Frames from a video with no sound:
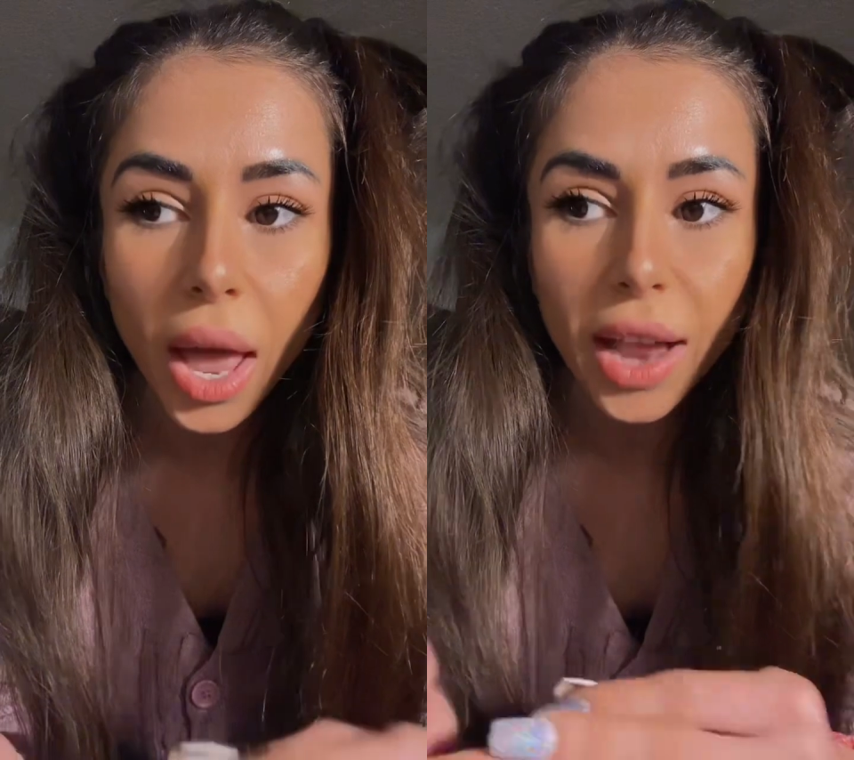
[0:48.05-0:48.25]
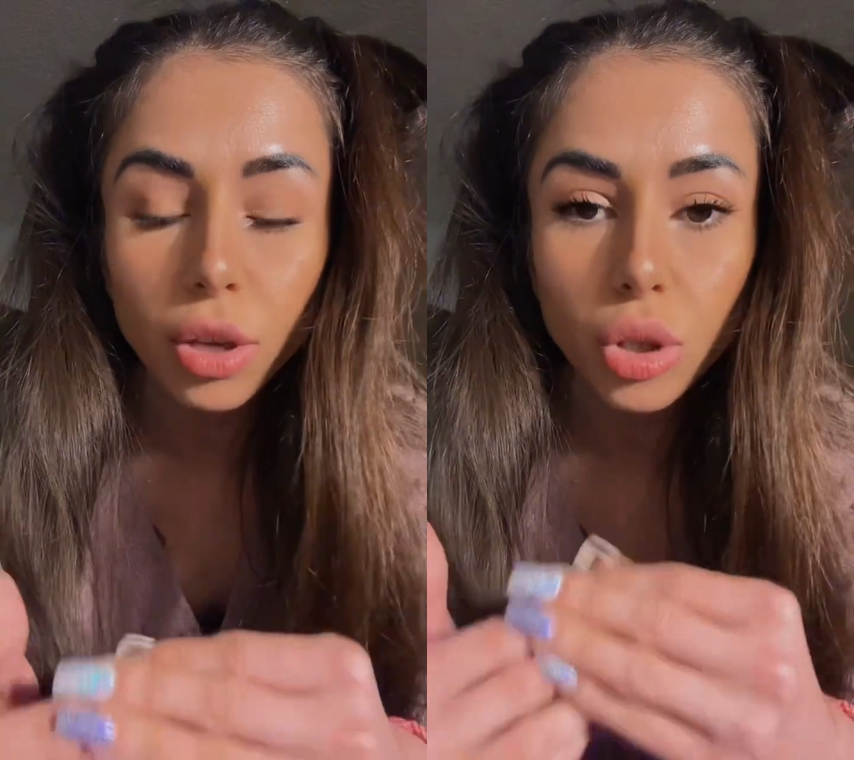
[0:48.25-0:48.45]

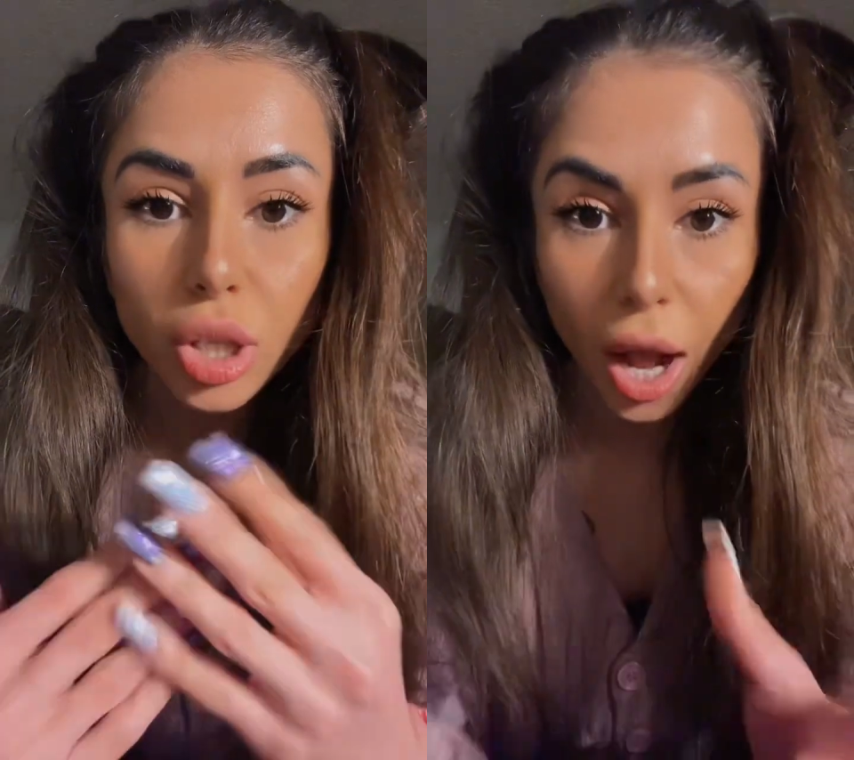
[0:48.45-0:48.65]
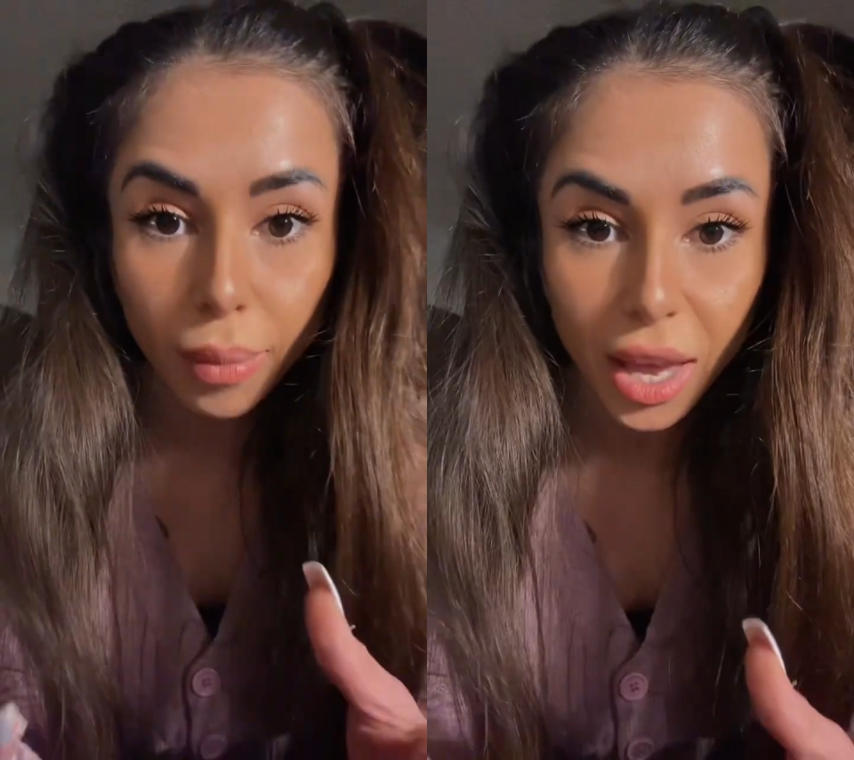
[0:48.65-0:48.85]
and you
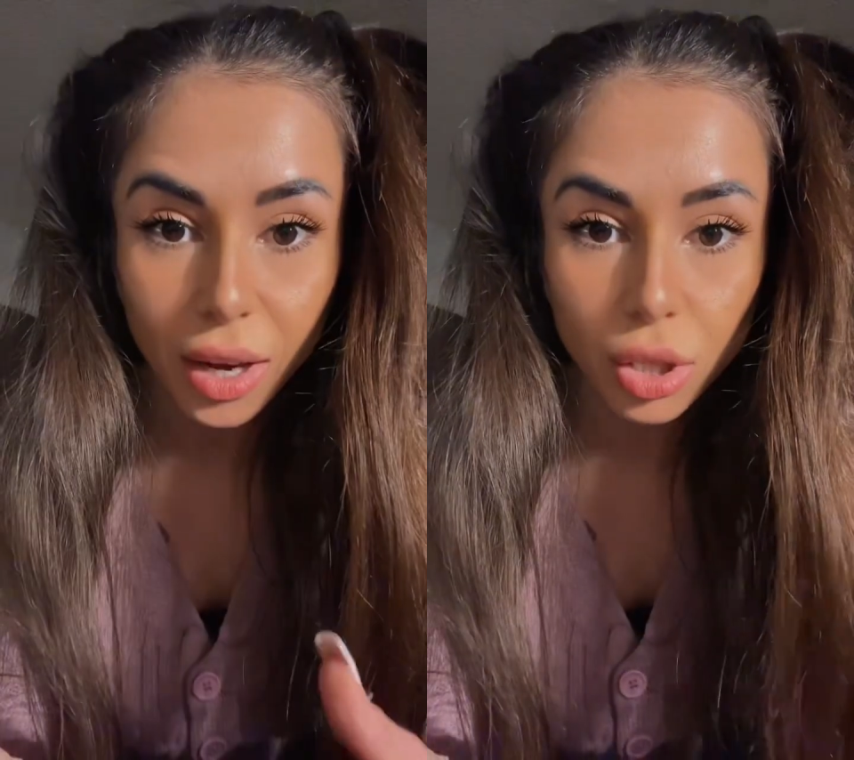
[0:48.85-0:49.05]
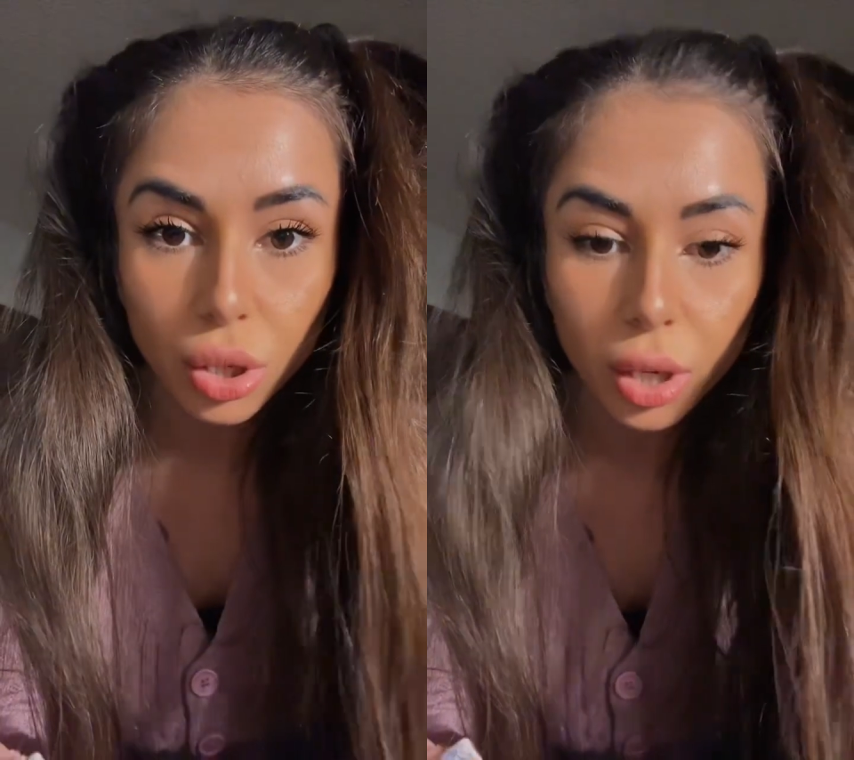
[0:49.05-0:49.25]
stop
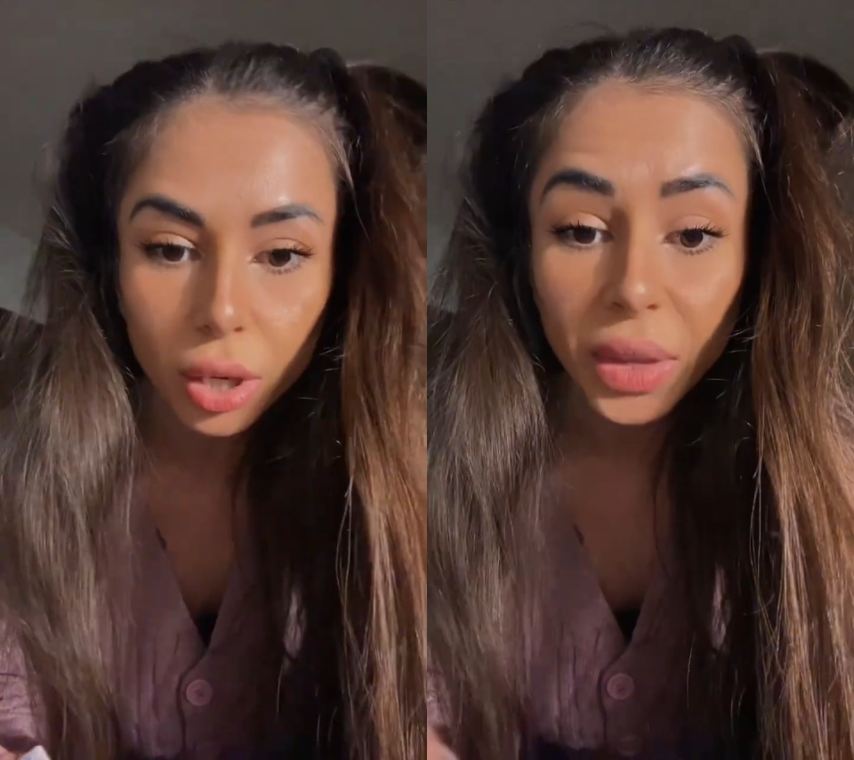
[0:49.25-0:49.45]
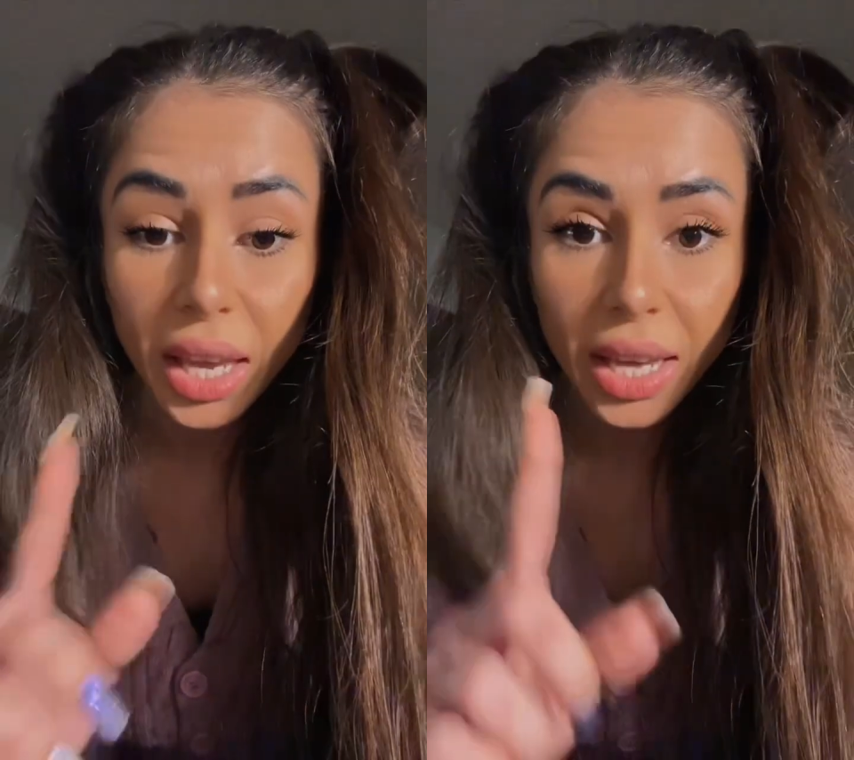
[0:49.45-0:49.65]
getting triggered,
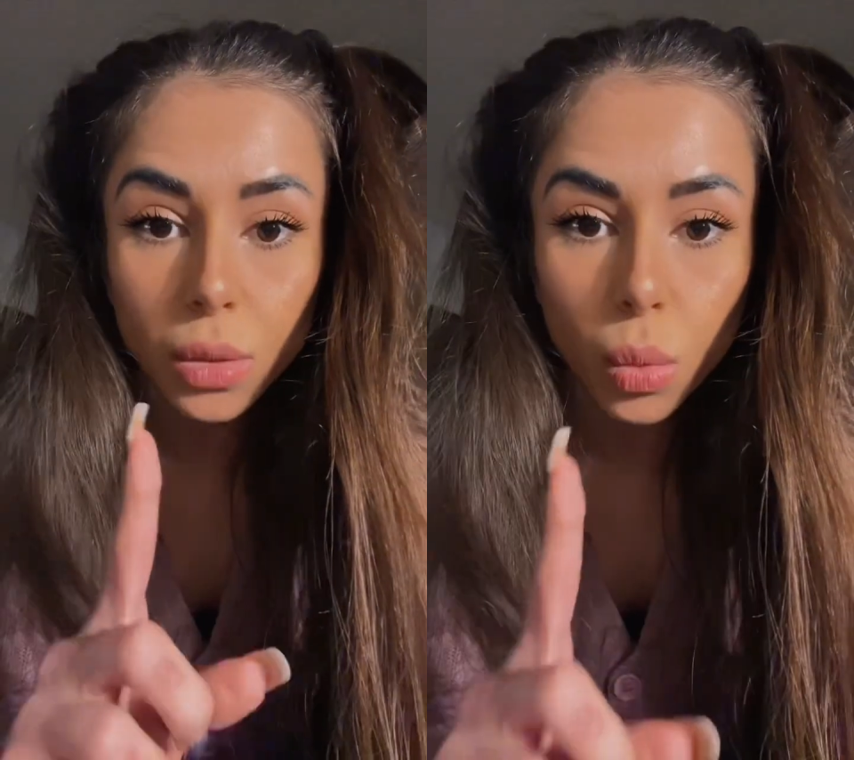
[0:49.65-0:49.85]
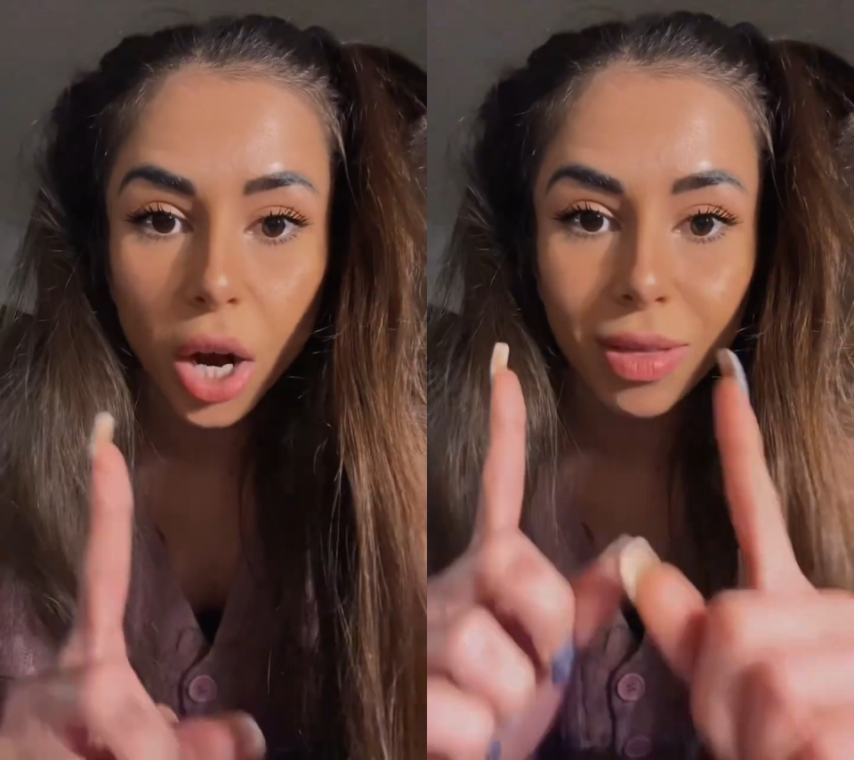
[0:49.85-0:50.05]
guess
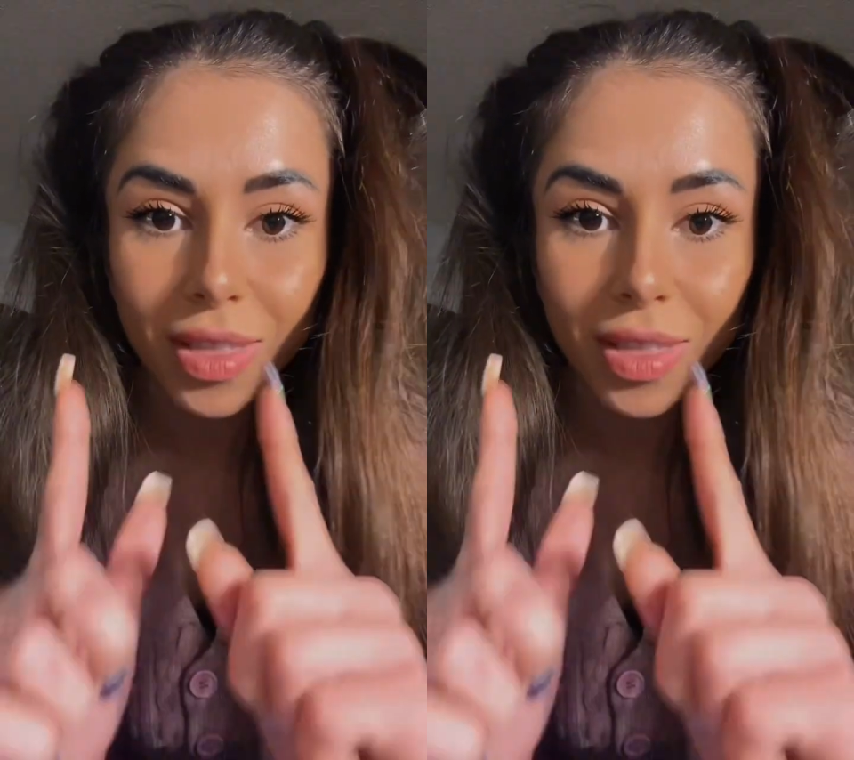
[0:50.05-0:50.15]
what?